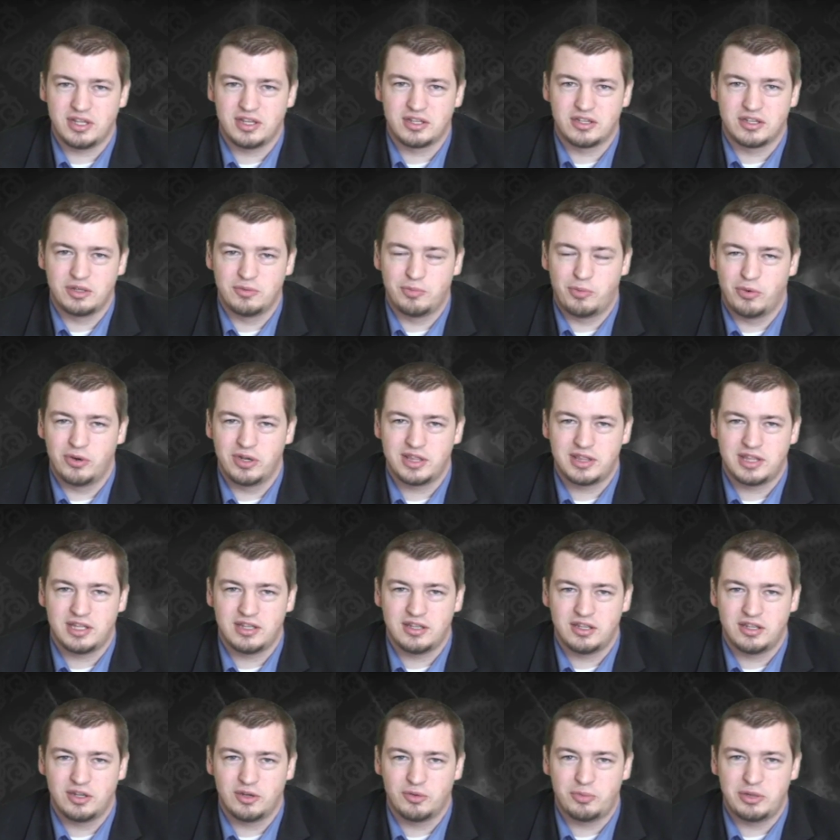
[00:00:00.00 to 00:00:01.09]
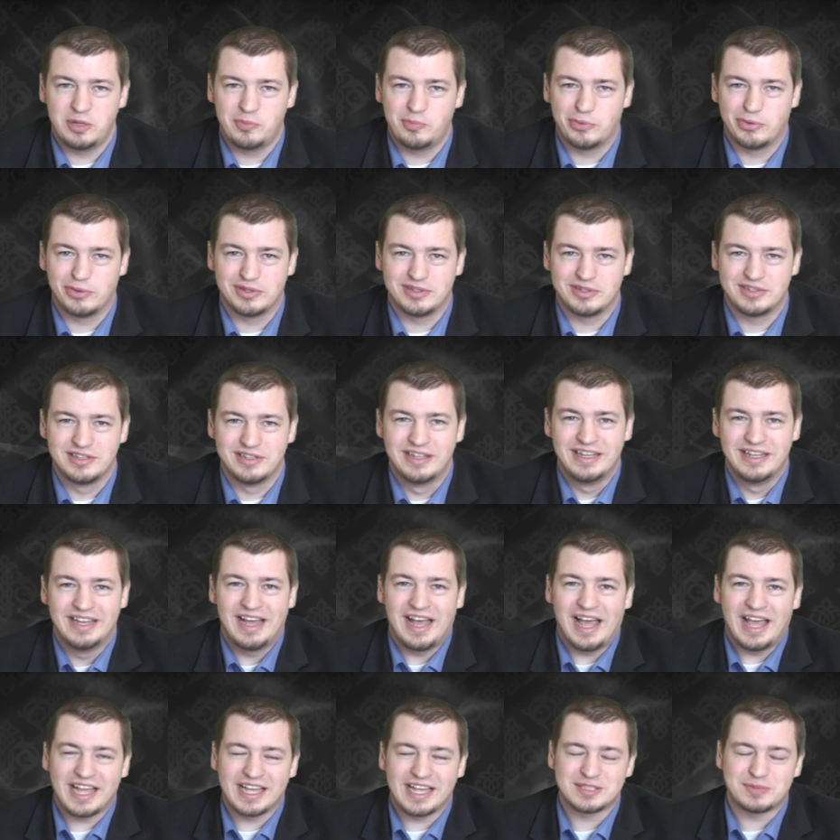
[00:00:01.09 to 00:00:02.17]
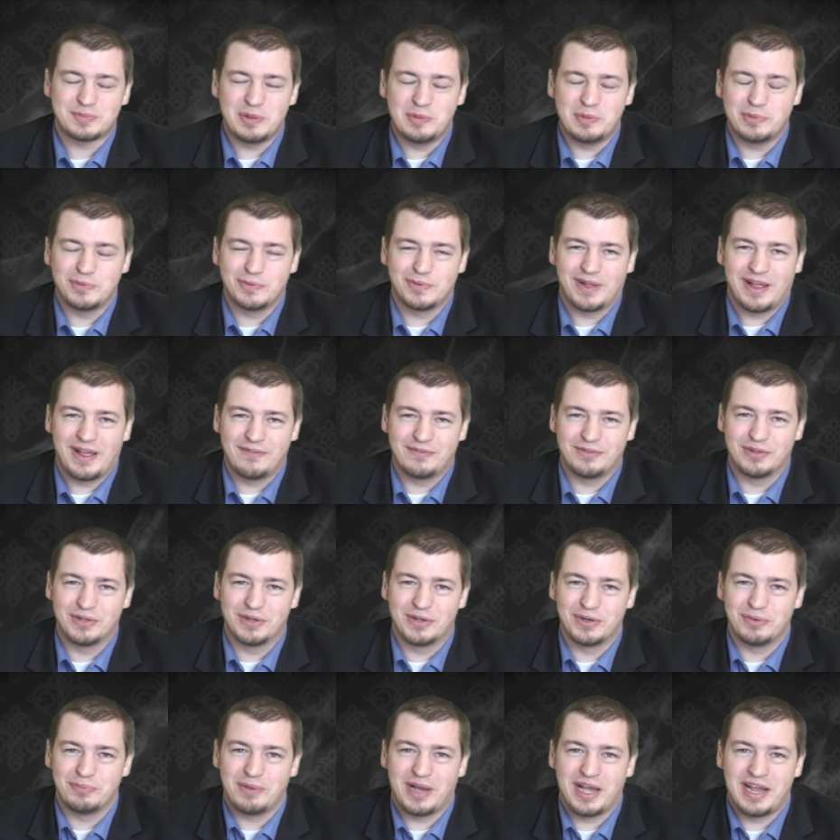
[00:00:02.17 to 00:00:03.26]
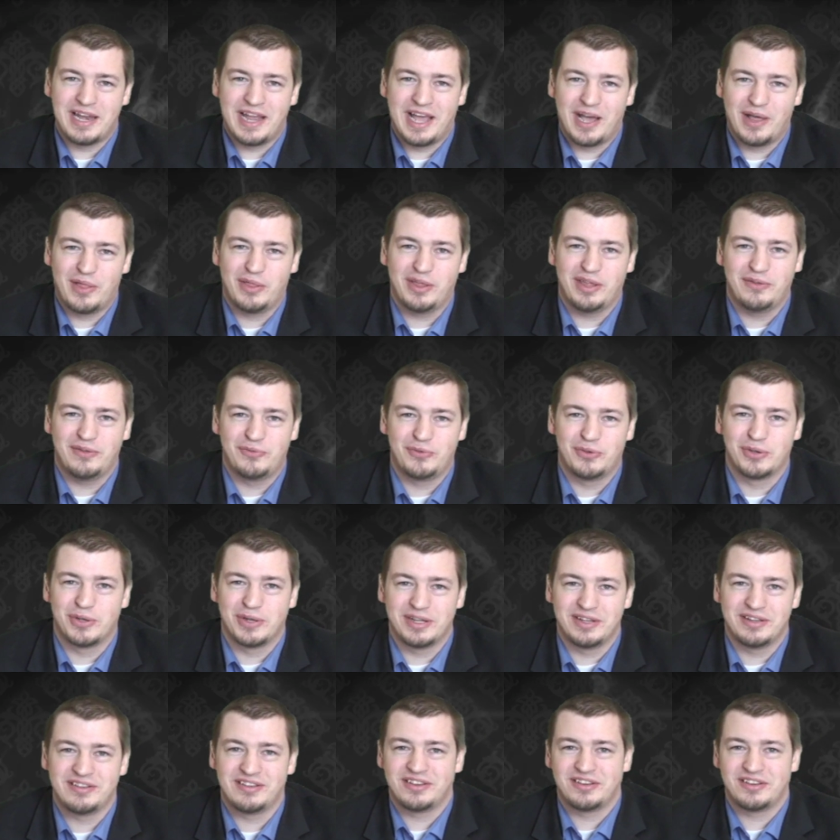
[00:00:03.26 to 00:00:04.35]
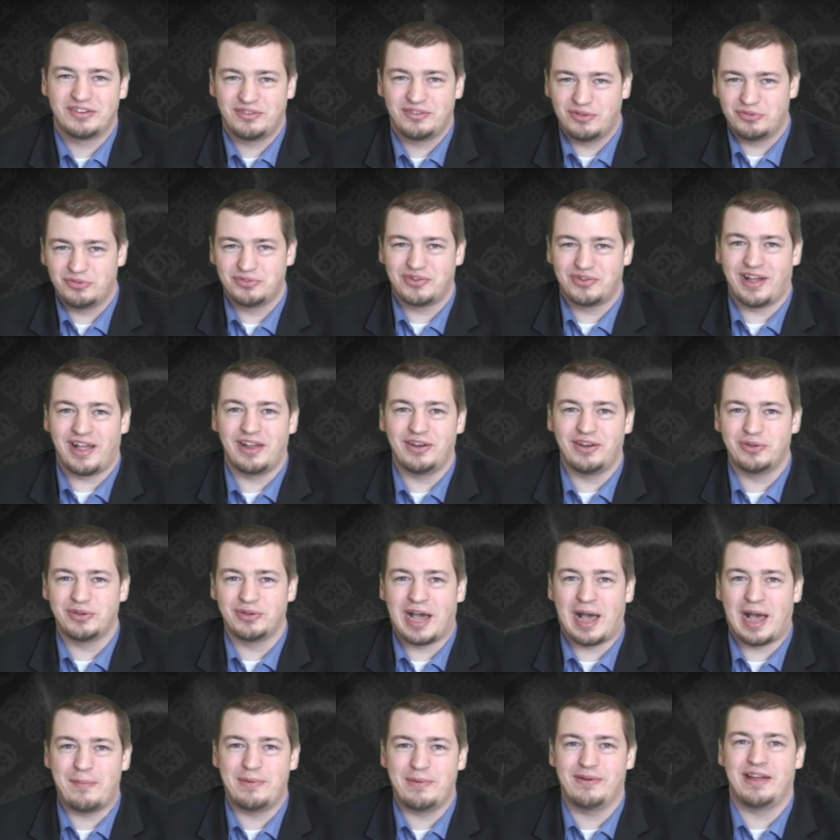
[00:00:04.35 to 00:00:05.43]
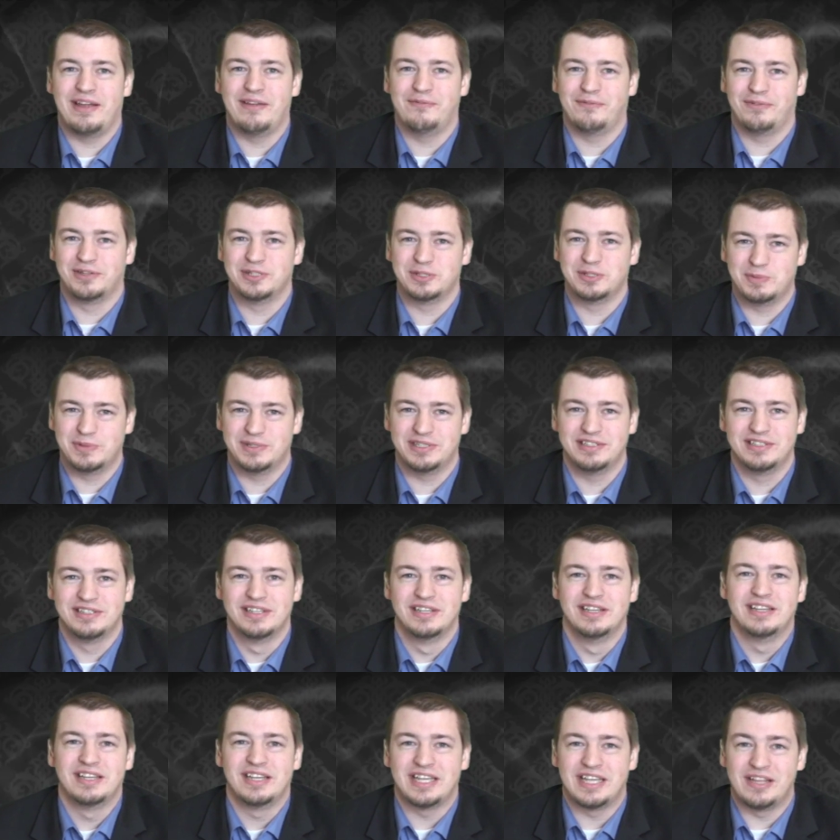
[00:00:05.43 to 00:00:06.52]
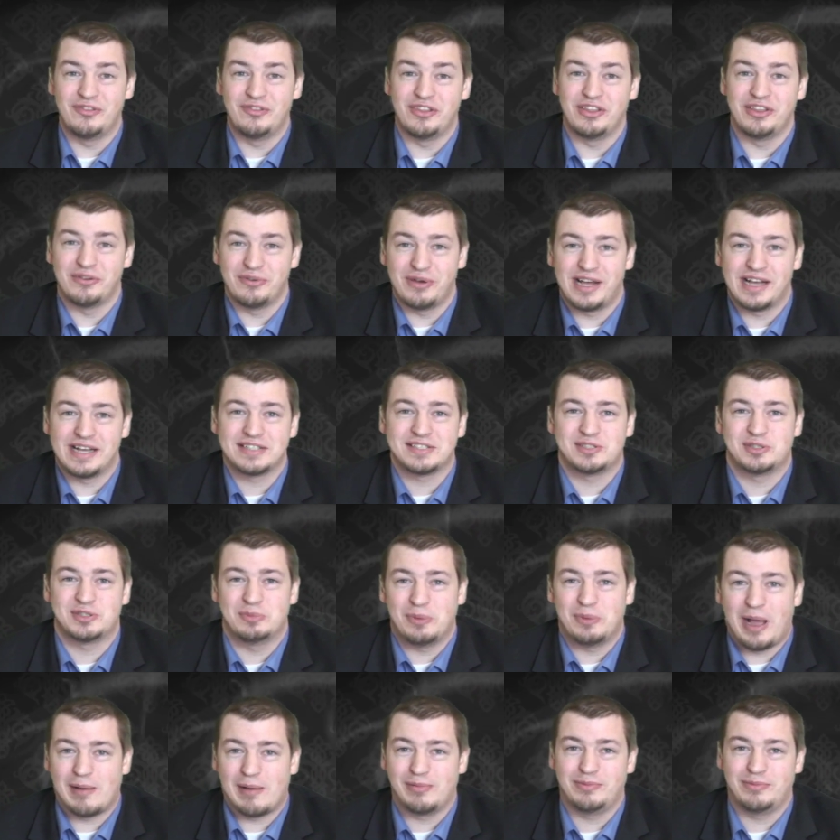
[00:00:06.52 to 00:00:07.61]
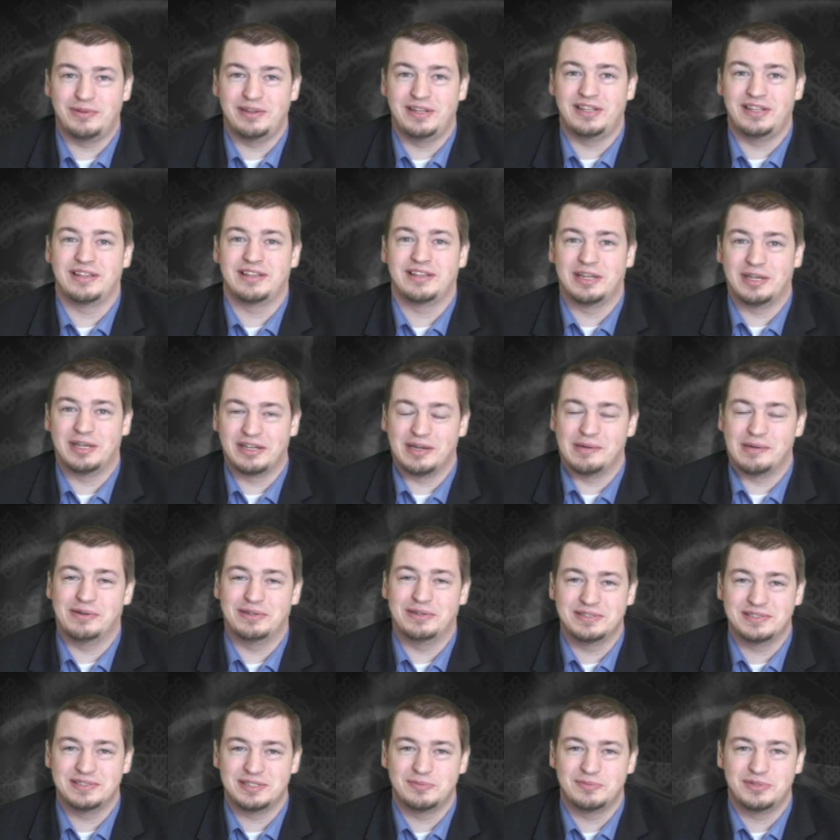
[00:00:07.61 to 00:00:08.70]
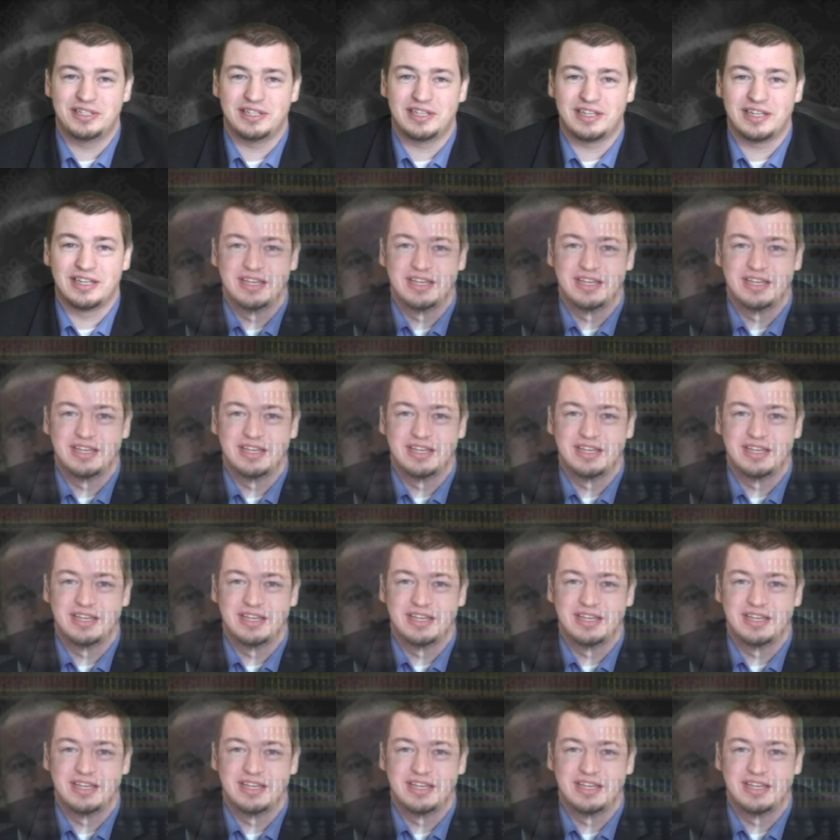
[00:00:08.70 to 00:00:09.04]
a good point that, you know, people, I guess people have learned by now that if you're going to, you know, try and do copyright infringement in the U S, you're probably going to come under something.